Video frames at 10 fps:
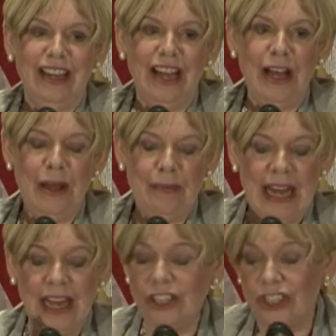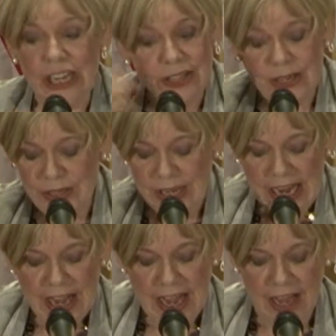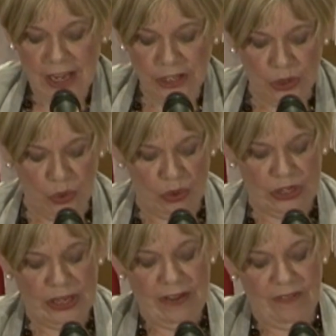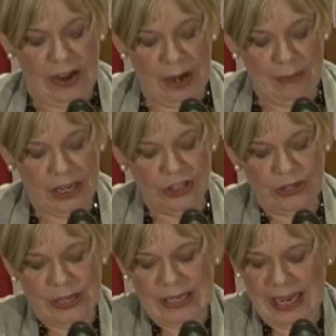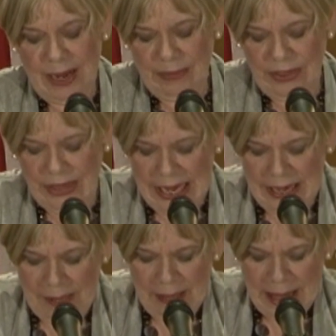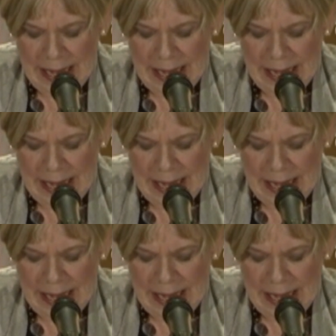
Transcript: Um, and Jesus uh, taught very much the same thing.